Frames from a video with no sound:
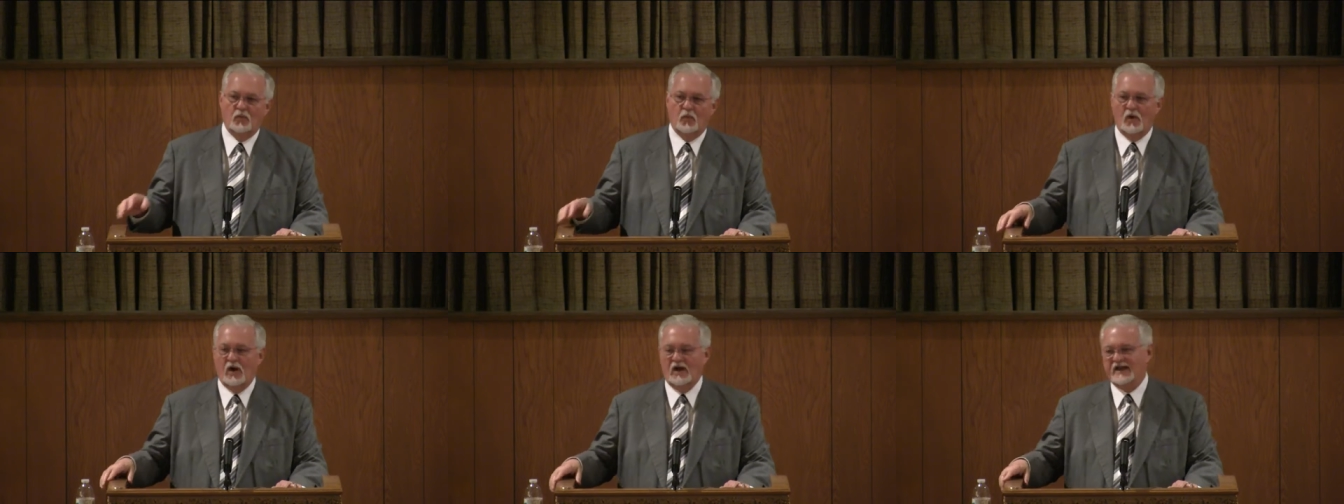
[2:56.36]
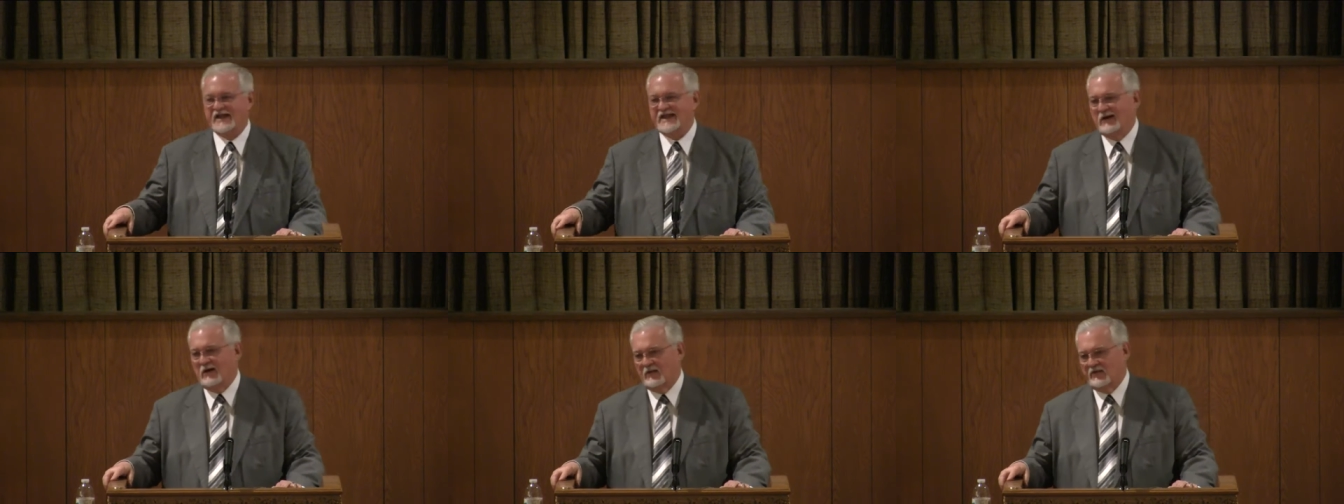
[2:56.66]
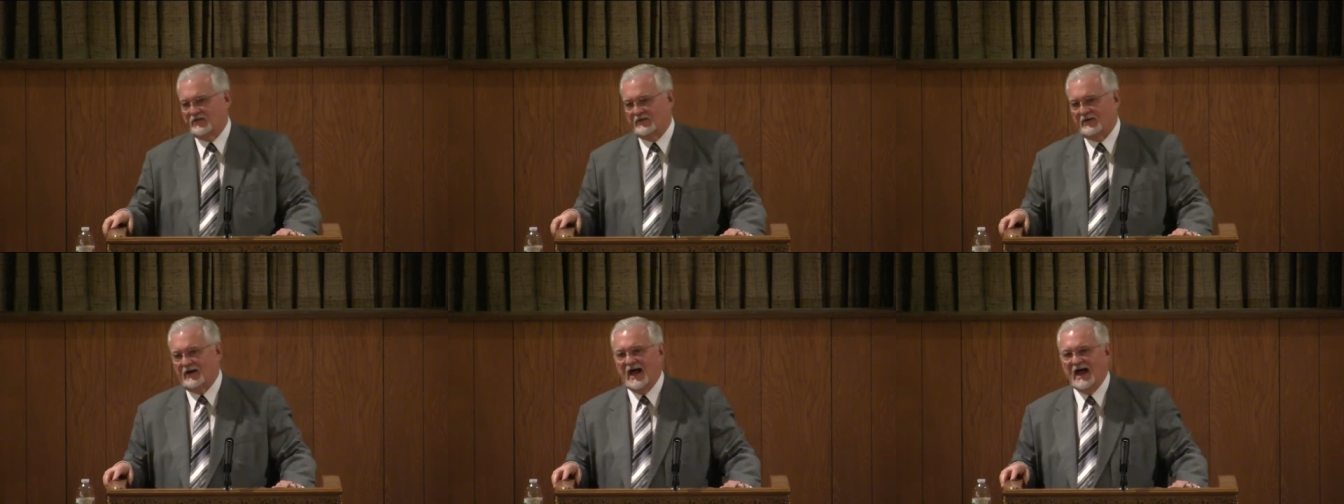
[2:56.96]
what he
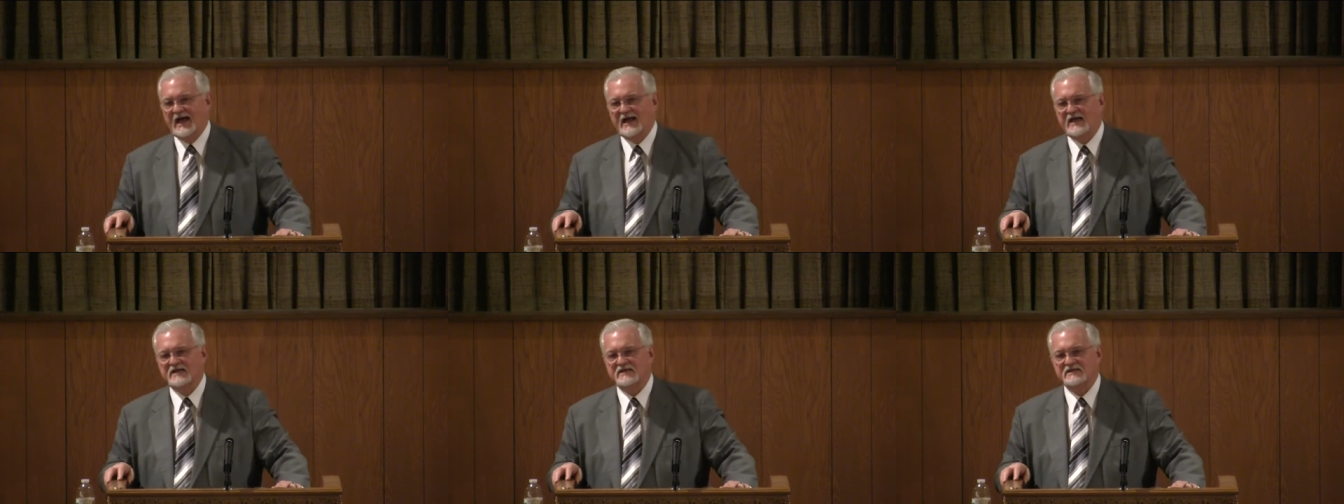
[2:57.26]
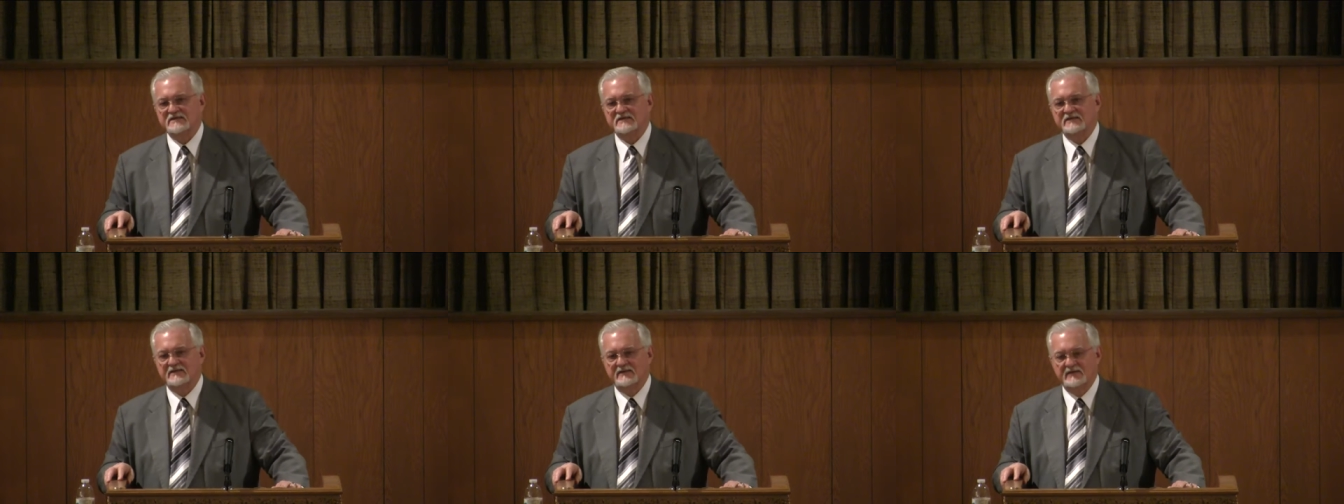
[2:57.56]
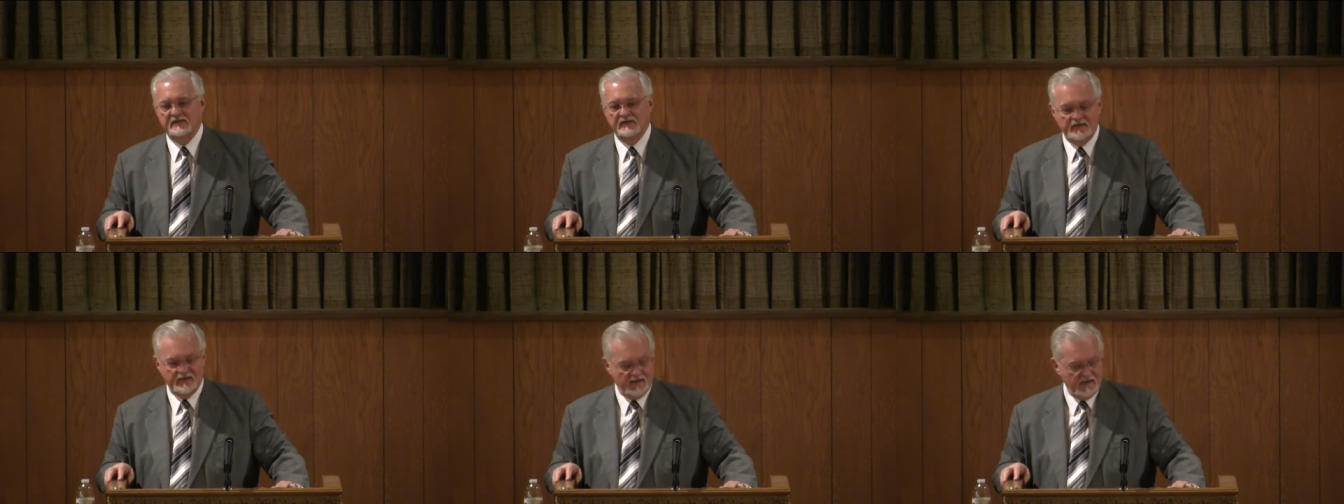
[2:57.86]
authorized.
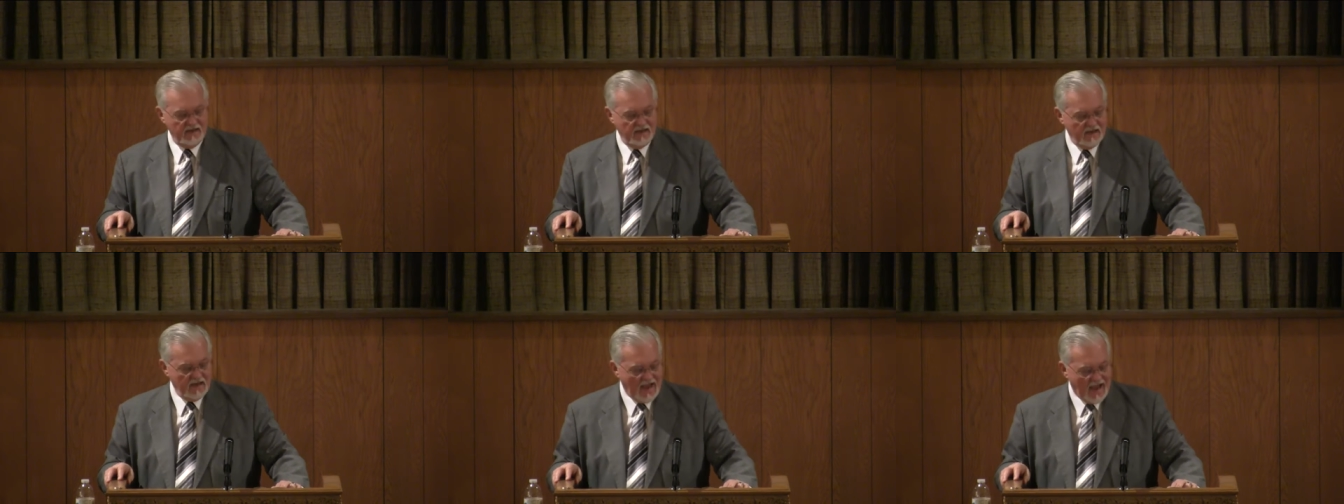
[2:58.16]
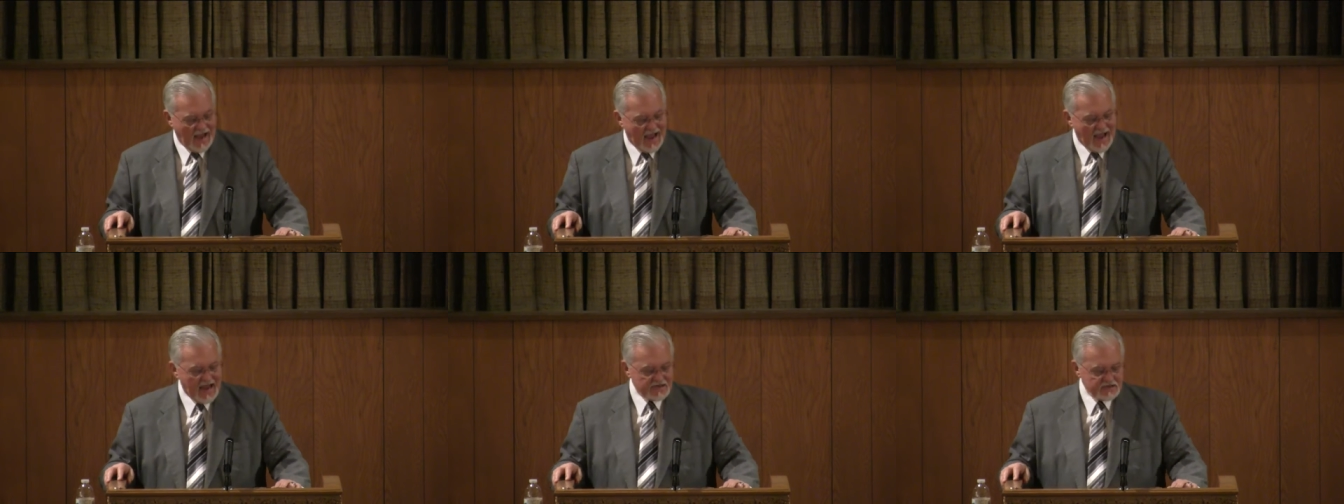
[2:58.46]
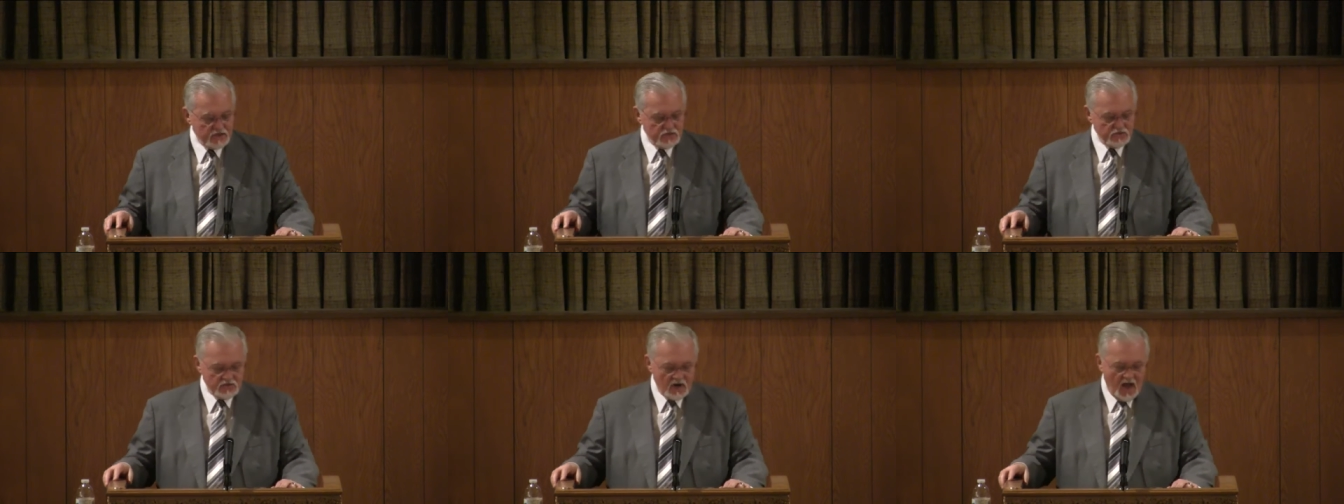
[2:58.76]
I
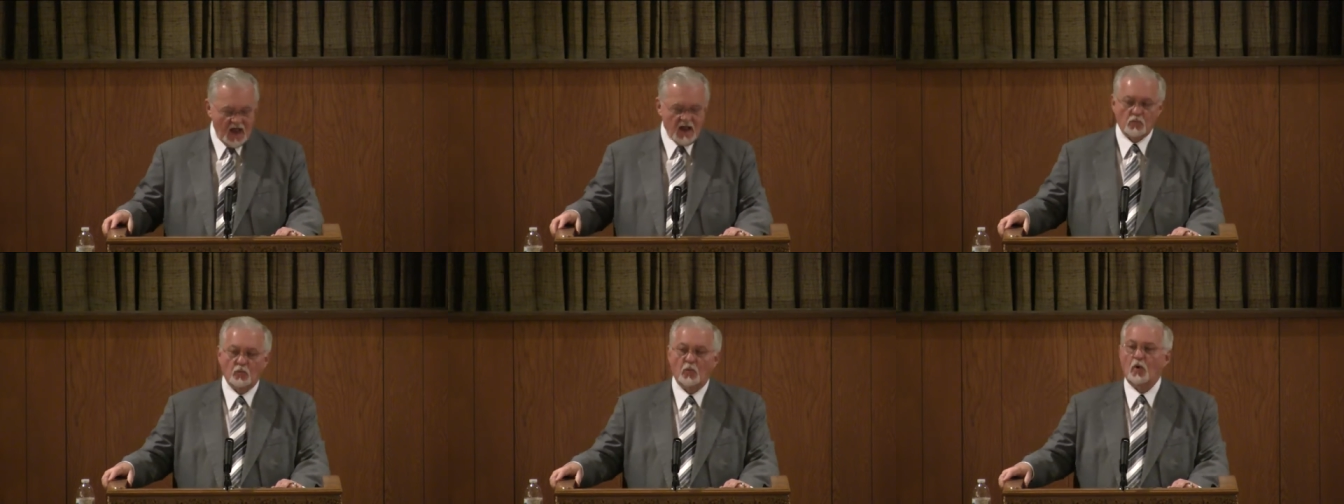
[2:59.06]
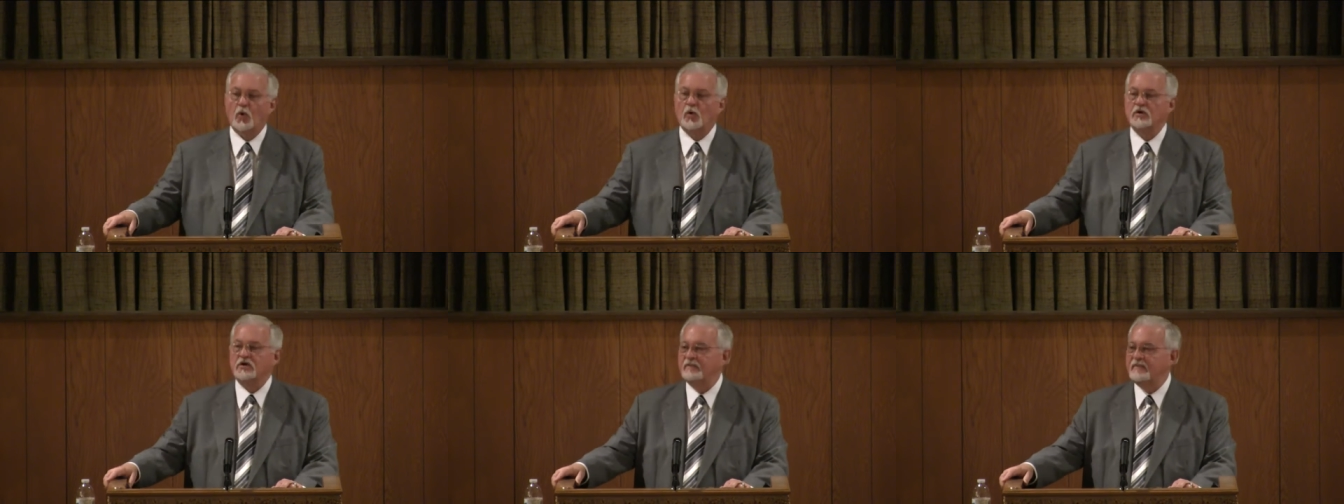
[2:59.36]
do not want